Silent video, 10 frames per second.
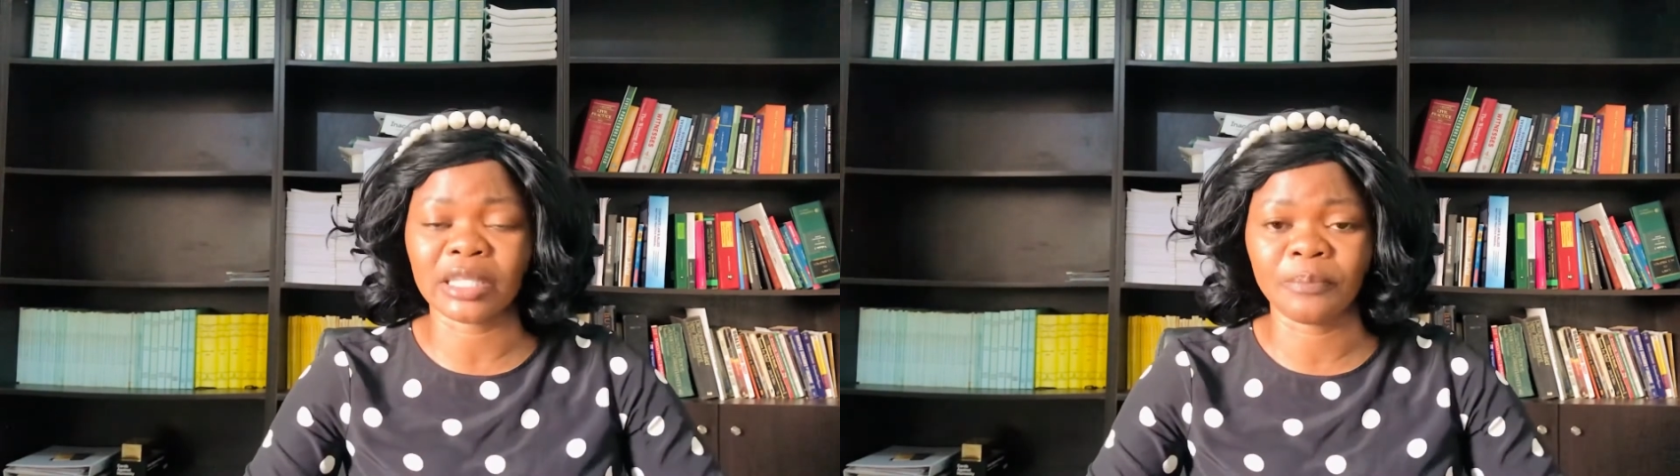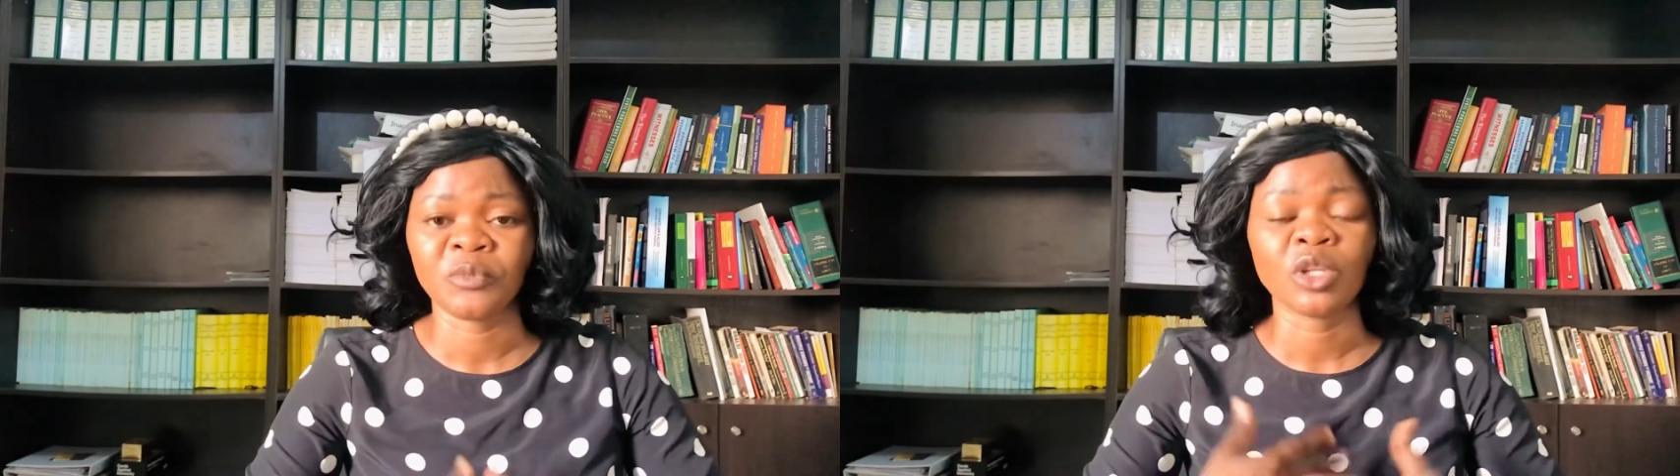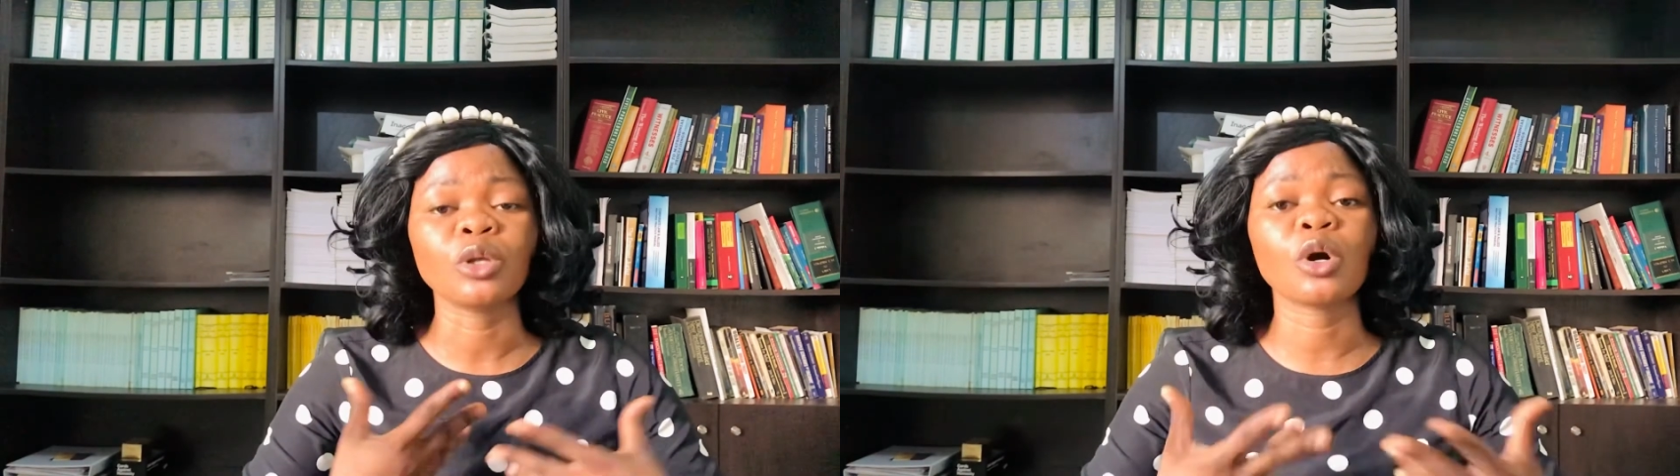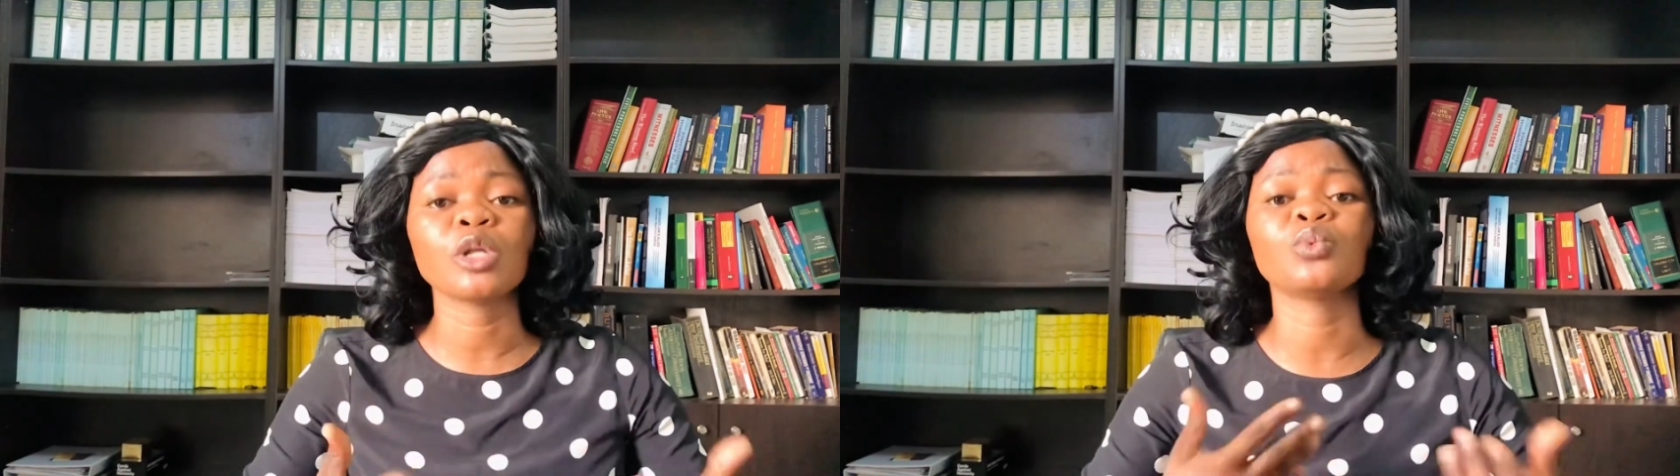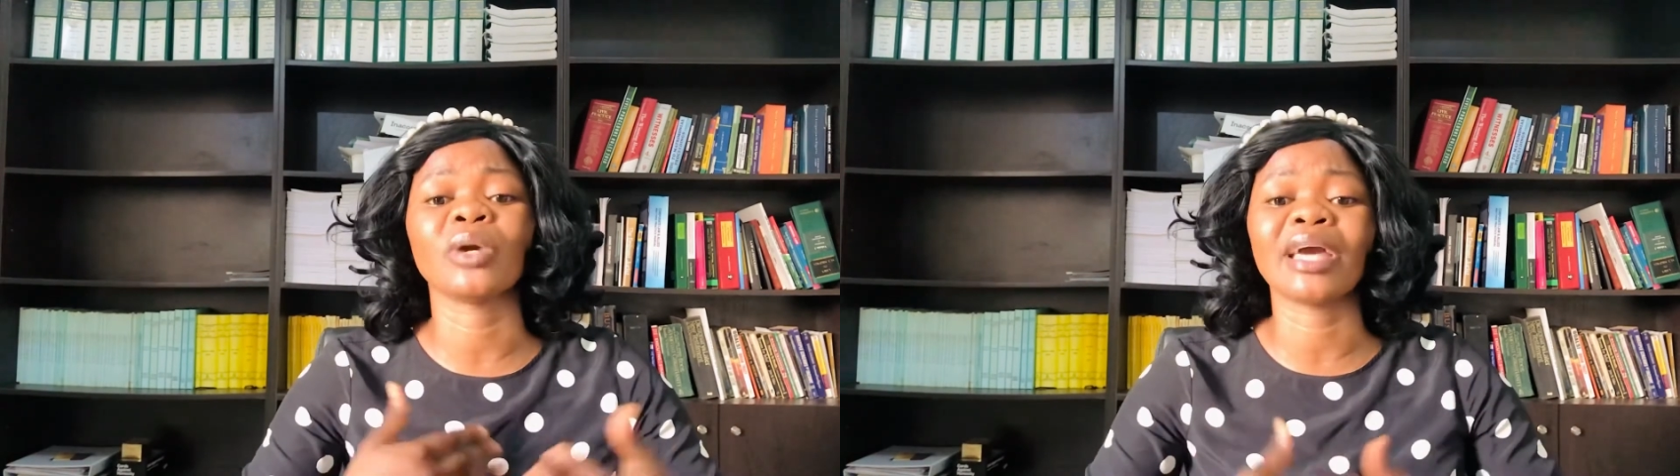the court will
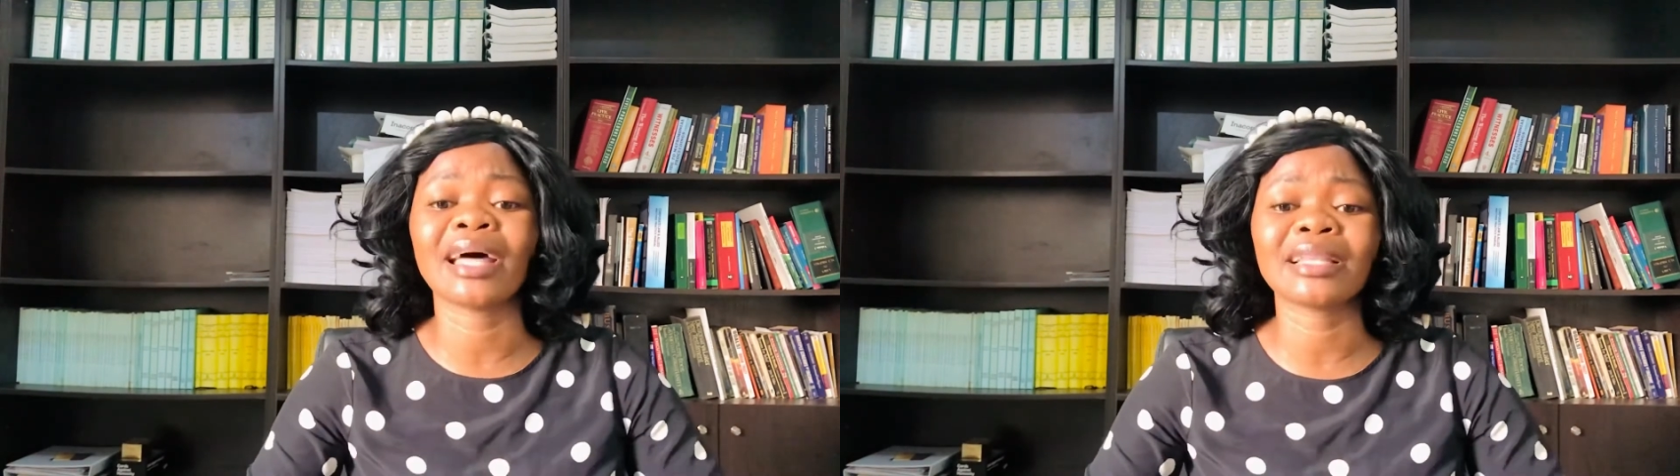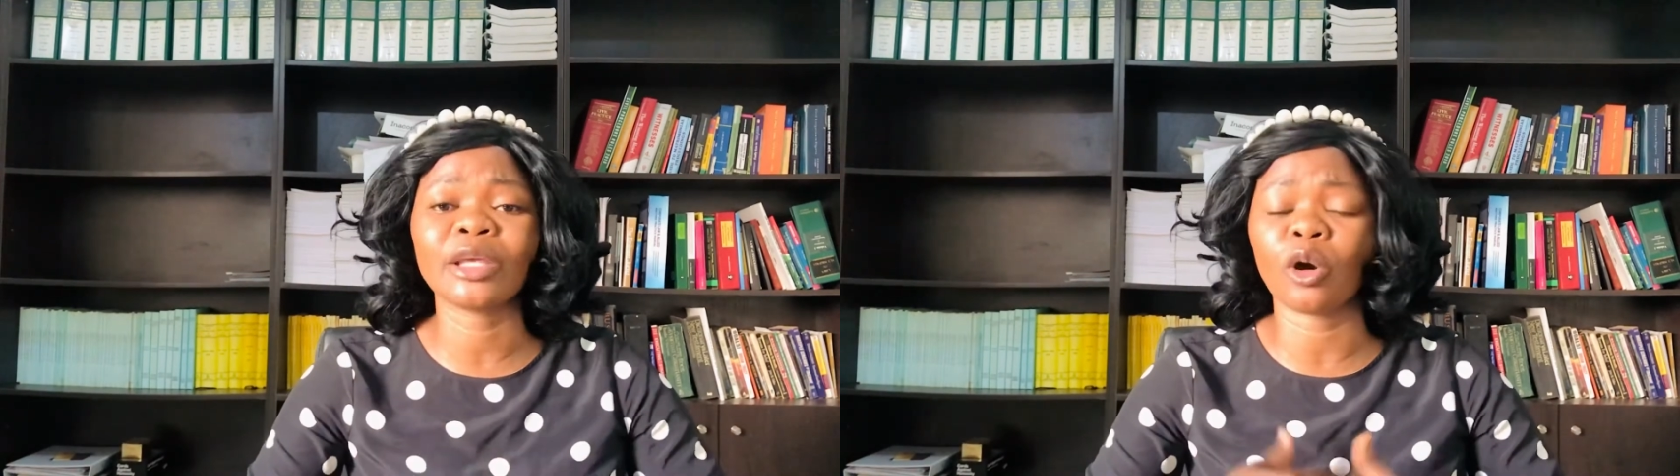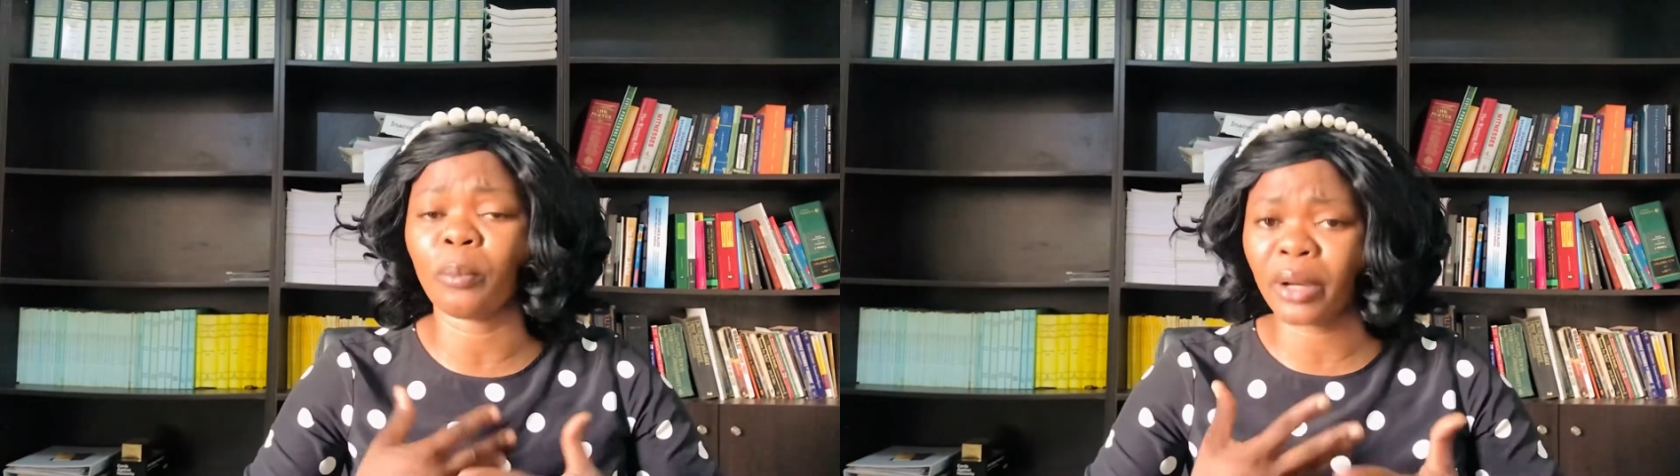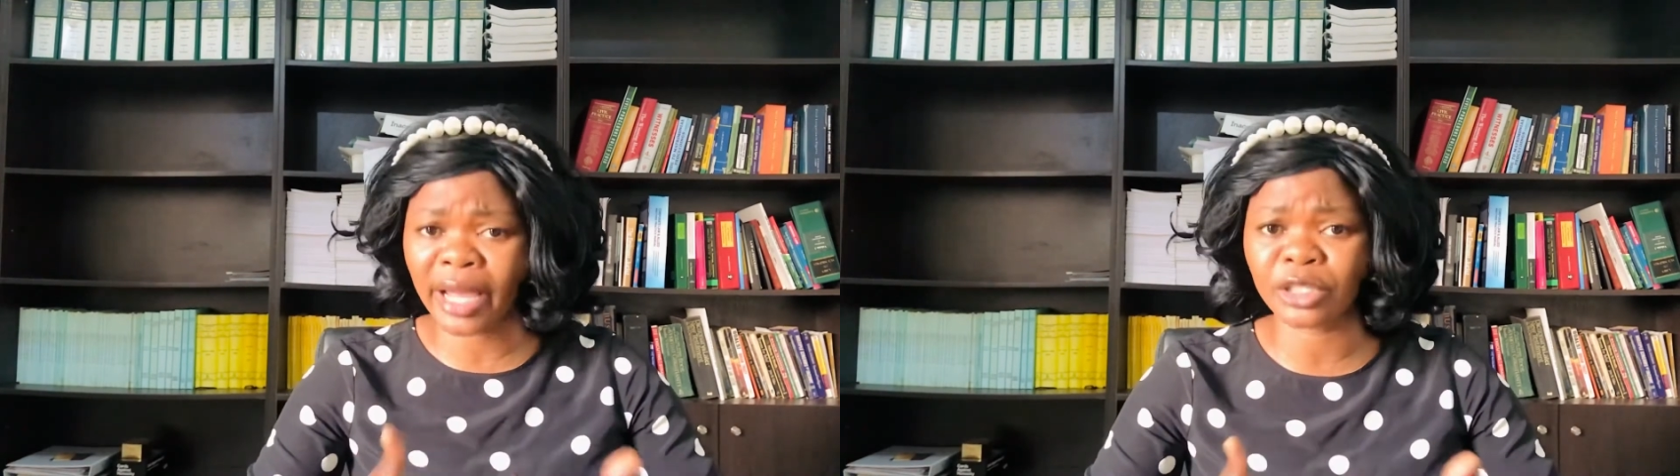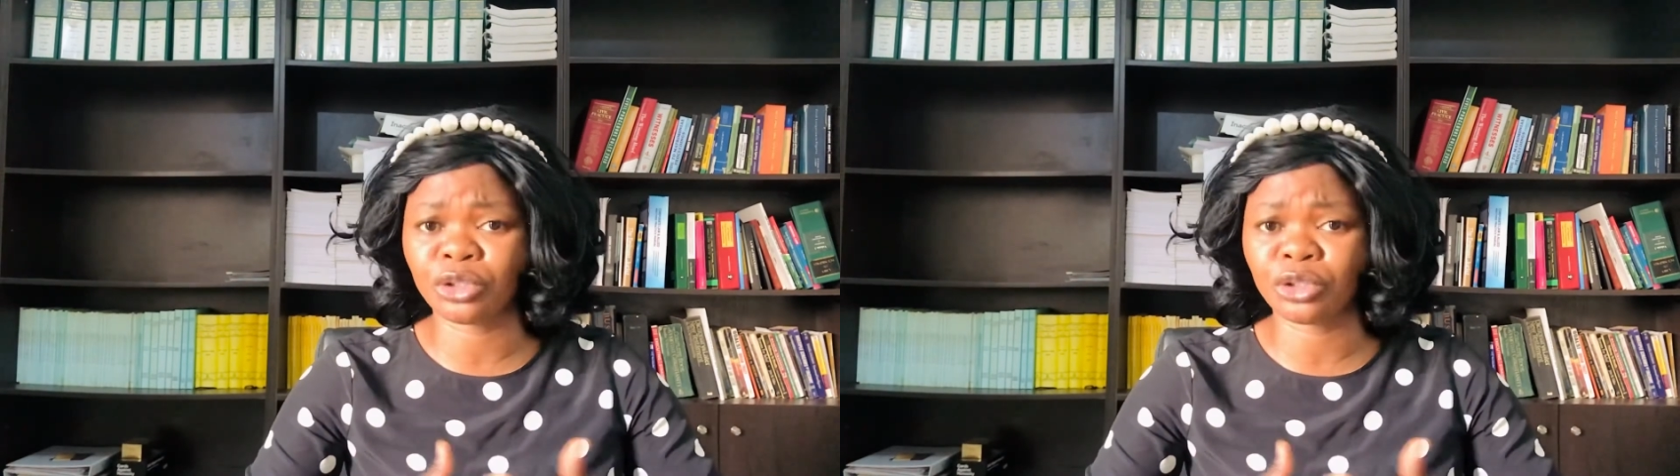gladly oblige you.